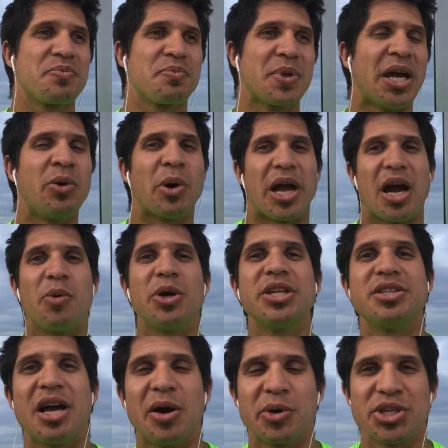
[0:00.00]
anyway, I
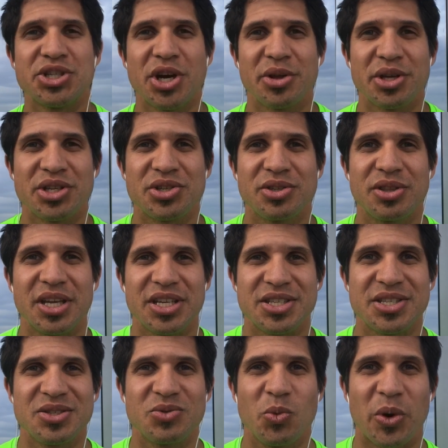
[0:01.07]
want to share
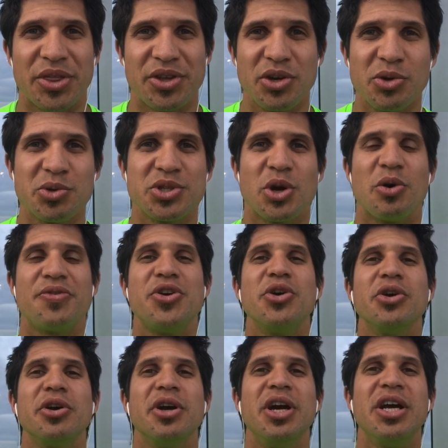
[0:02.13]
this with you. So if
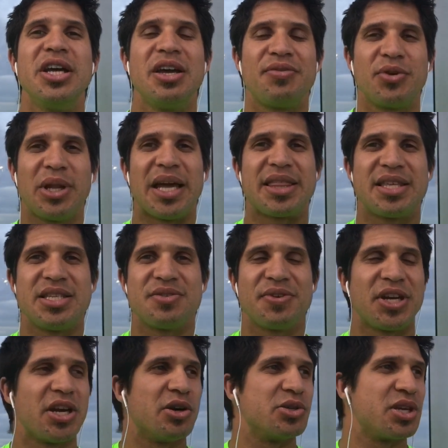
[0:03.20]
you like these
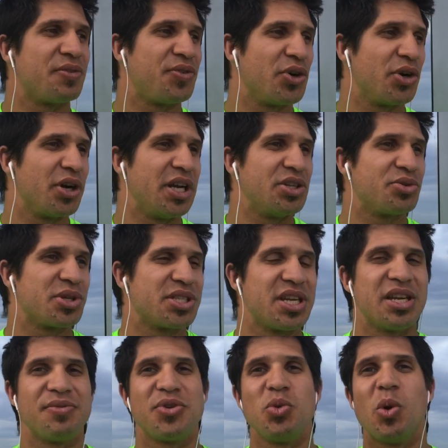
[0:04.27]
videos, if you're
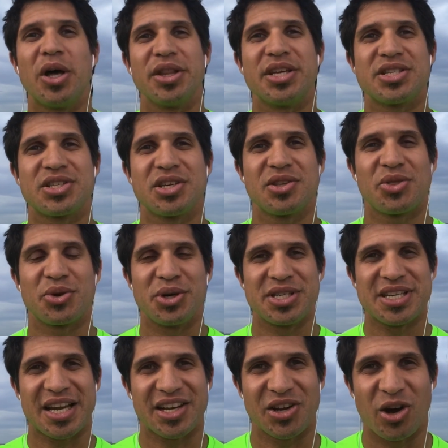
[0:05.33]
interested, if you want this
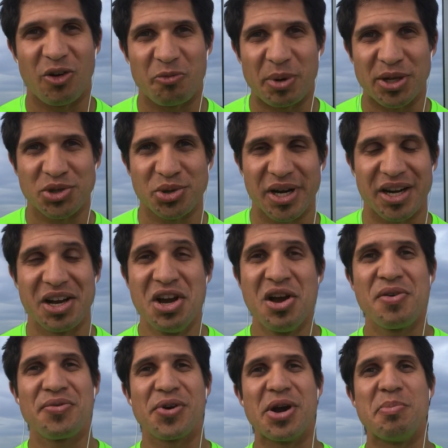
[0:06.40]
30-second golf ball trick
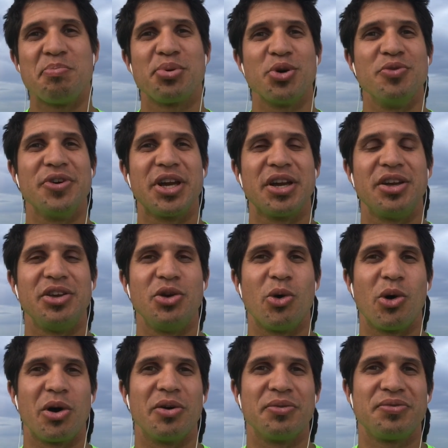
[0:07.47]
for improving
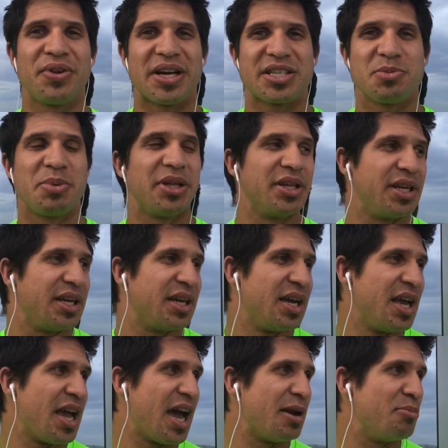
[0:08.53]
your flexibility
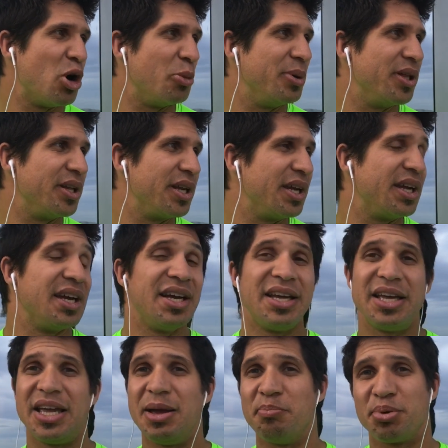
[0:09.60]
and mobility,
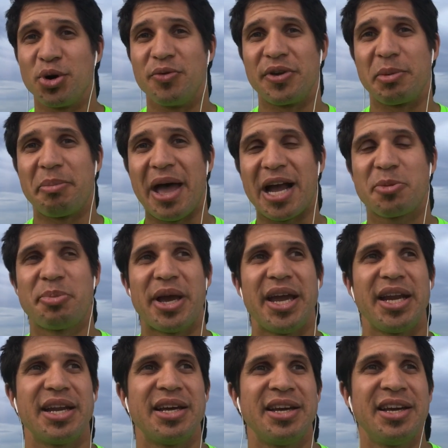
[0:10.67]
improving back
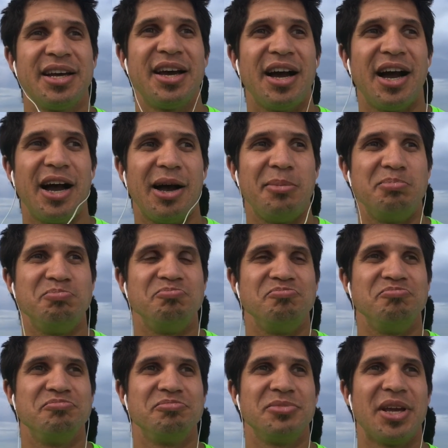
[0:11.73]
pain,
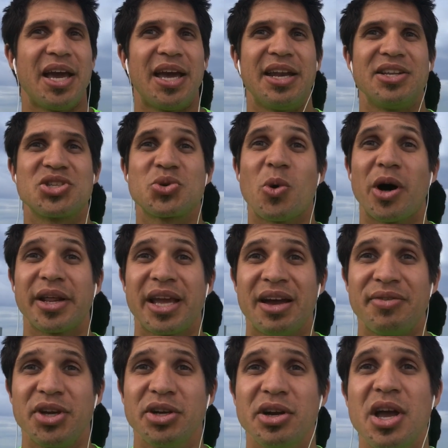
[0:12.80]
and squatting
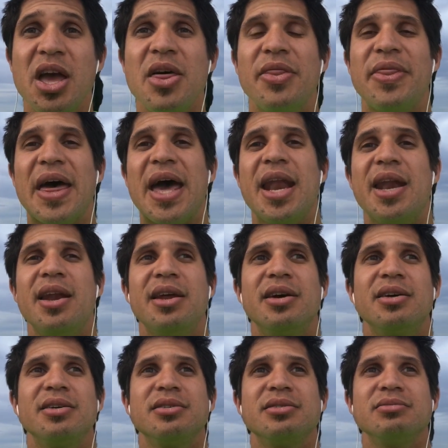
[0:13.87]
heavier, then
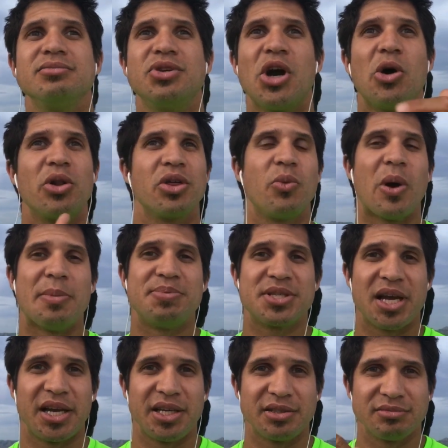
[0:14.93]
go to the
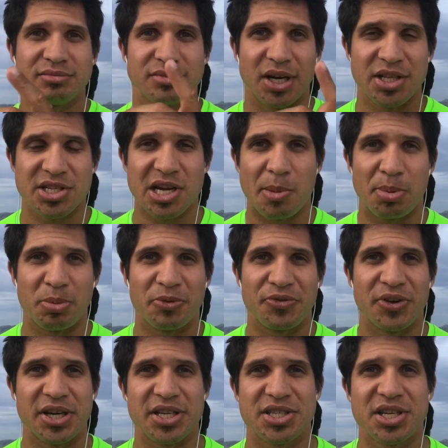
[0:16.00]
website,
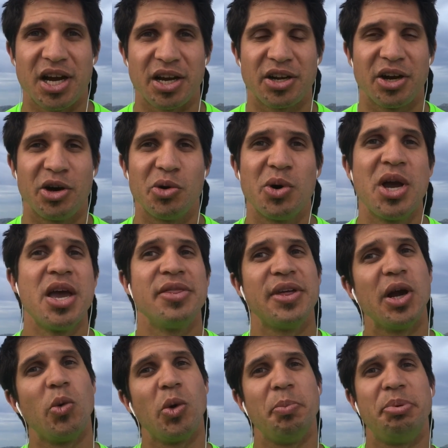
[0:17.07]
unstoppablefitness.co.
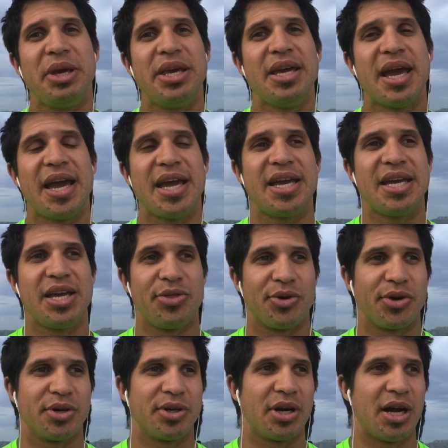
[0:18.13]
There will be
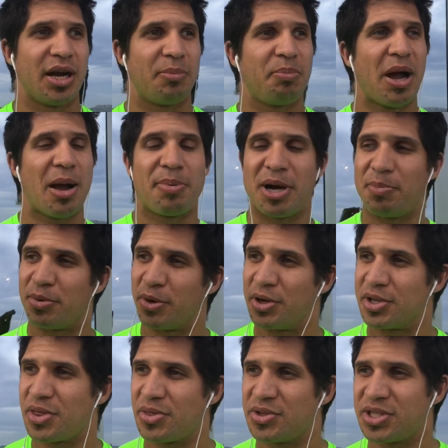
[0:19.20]
either a pop-up or
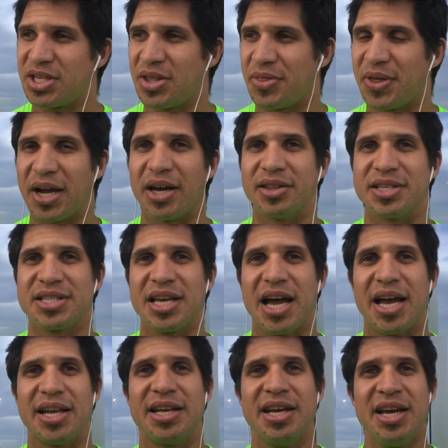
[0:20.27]
a thing on the
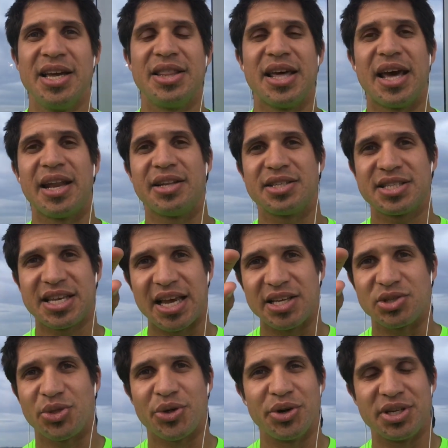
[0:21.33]
side that
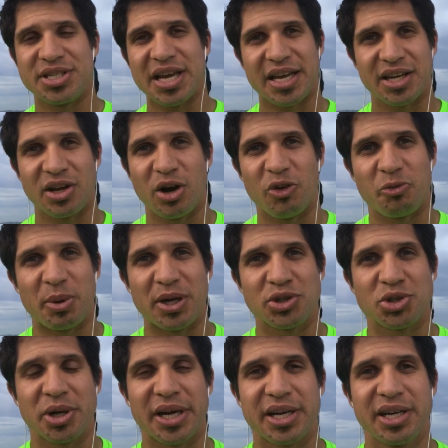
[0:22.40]
says 30-second golf ball
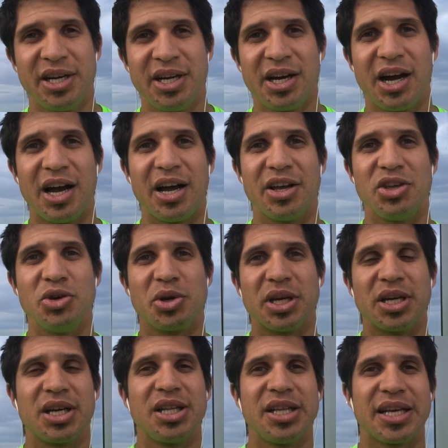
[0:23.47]
trick. You
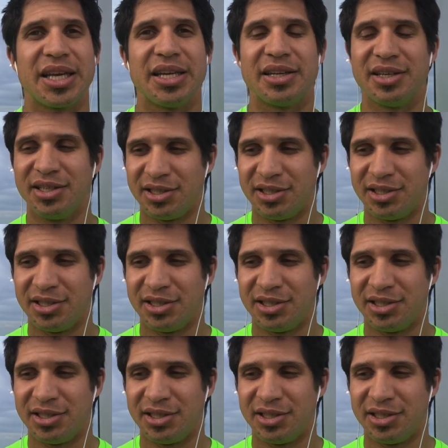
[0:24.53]
can click it,